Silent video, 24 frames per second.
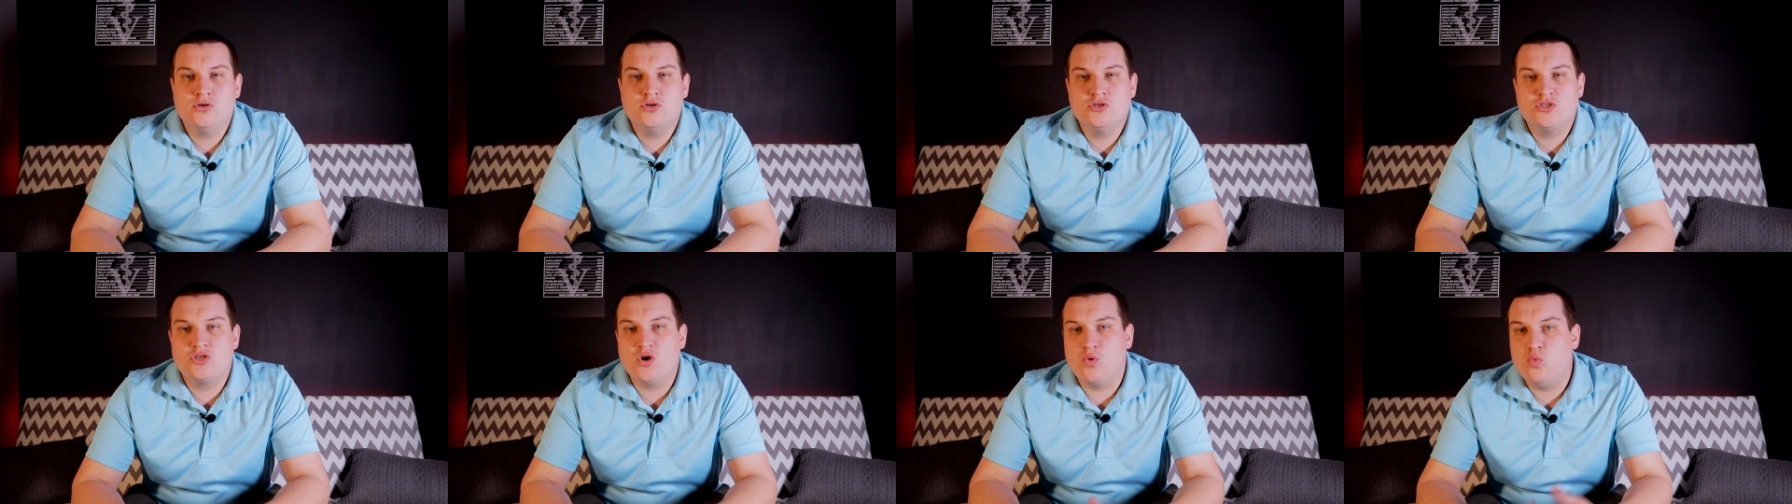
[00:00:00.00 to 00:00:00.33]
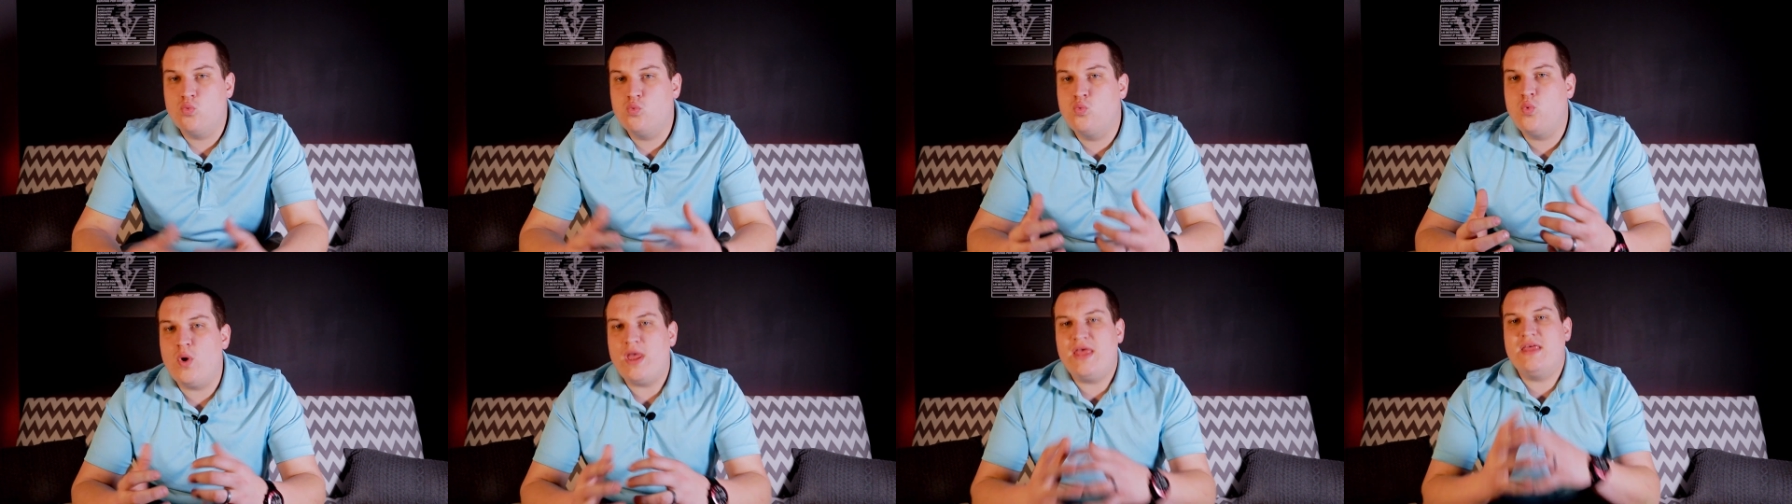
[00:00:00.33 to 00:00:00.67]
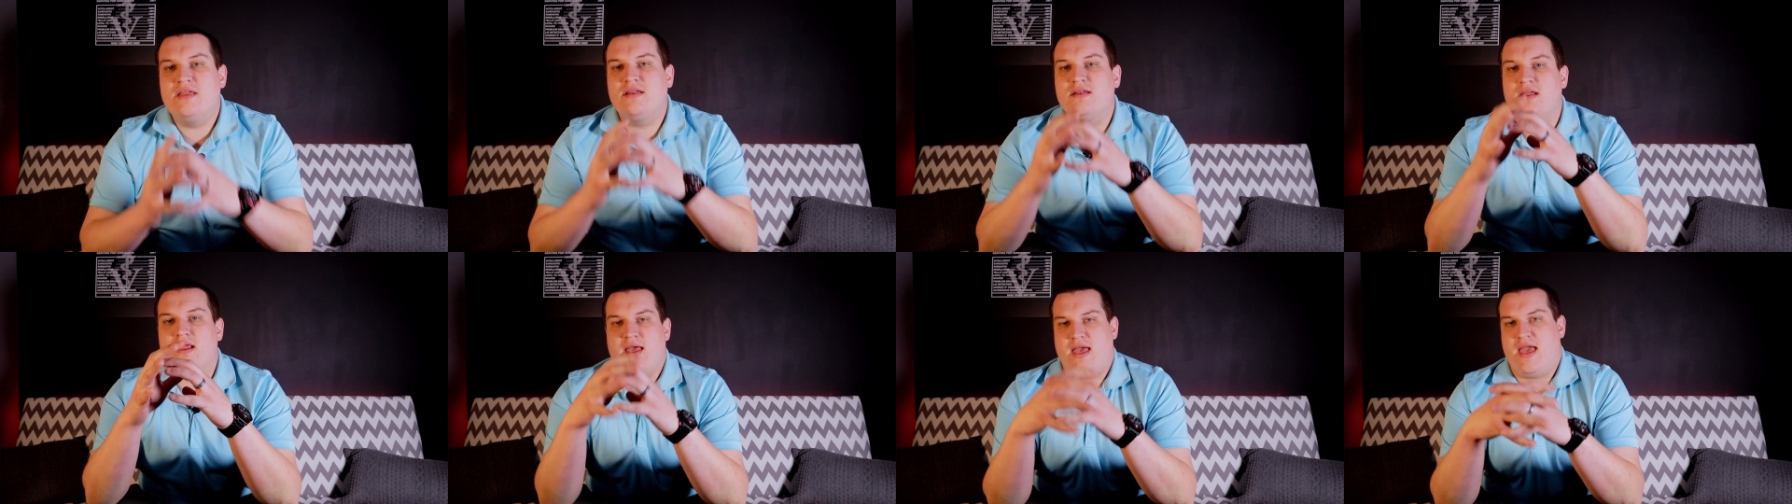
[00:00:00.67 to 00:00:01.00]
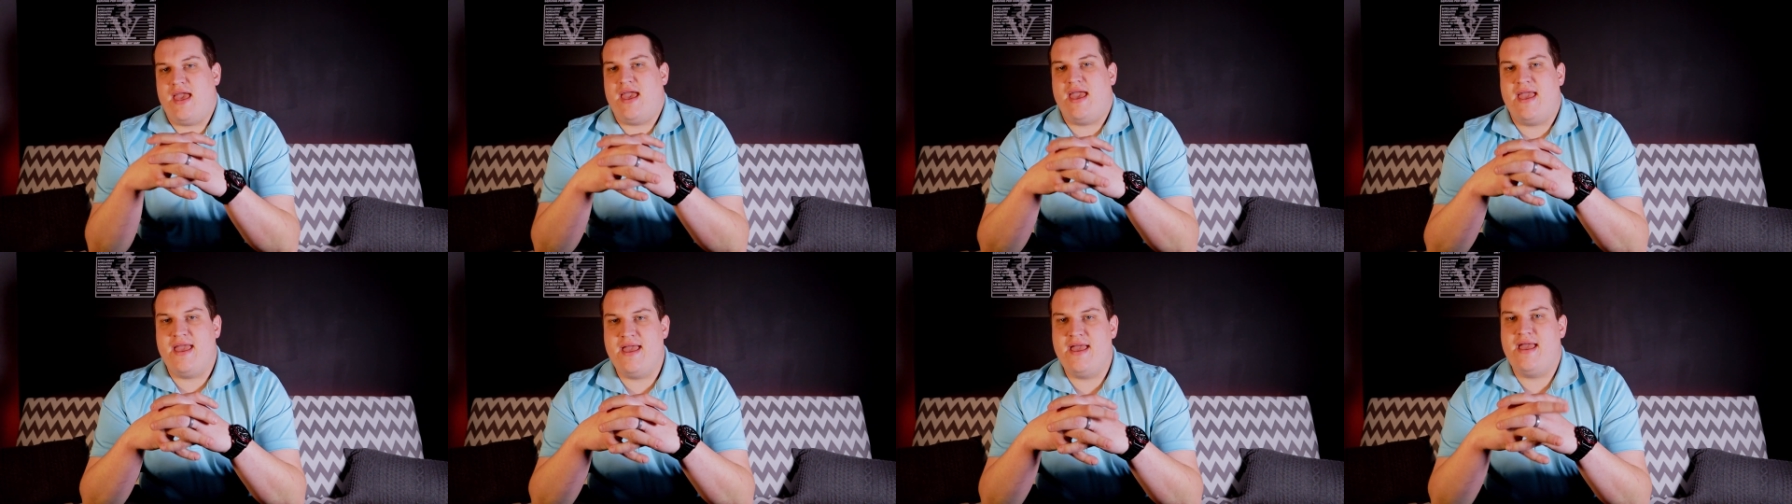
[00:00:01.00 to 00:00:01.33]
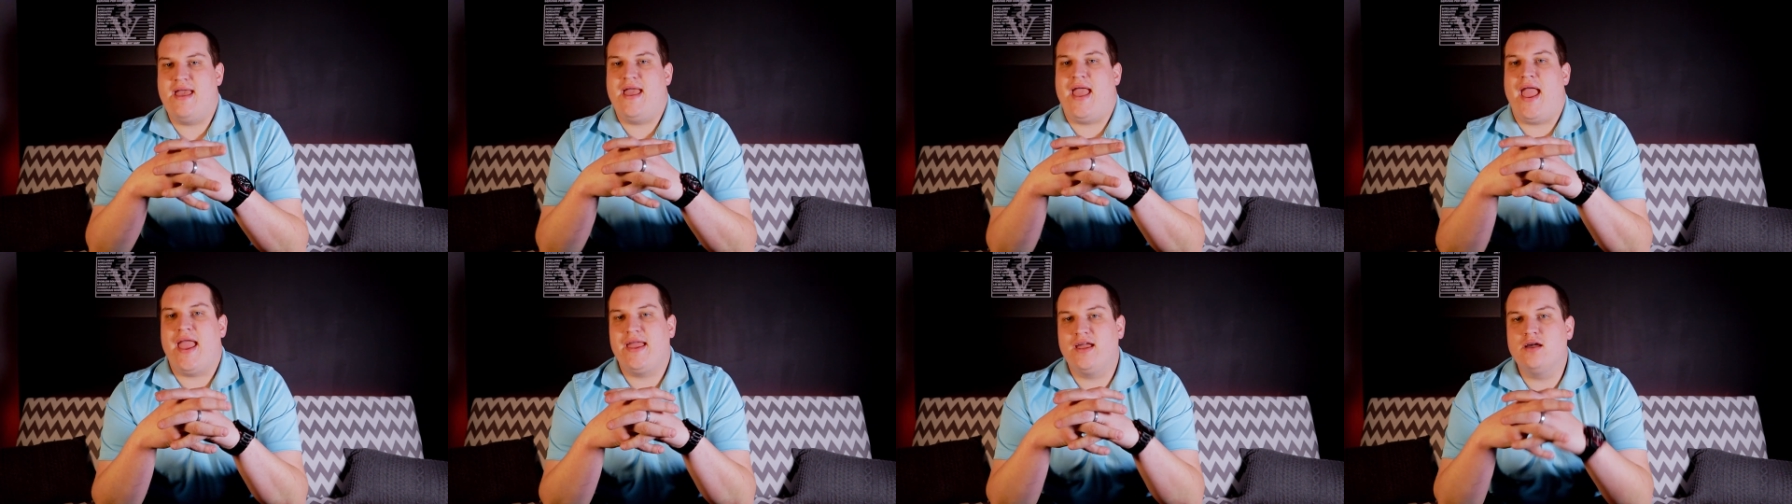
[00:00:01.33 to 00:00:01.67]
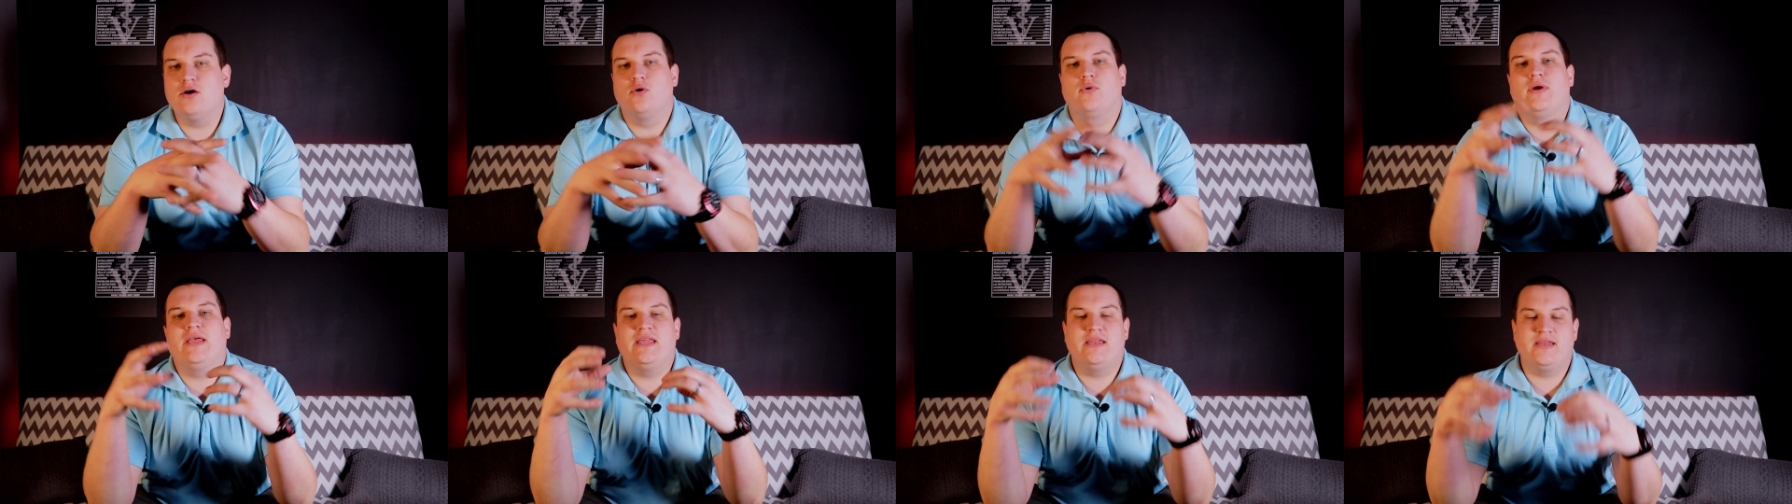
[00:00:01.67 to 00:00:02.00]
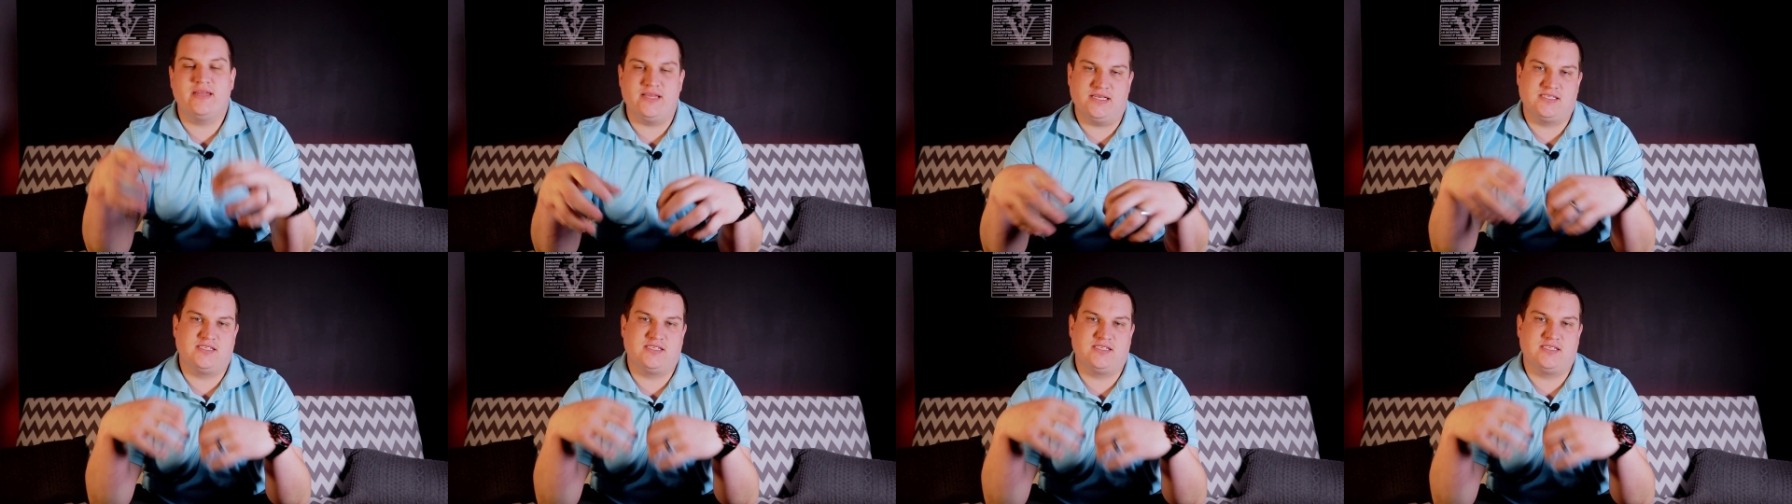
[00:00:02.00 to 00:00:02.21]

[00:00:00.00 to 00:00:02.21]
So when a queen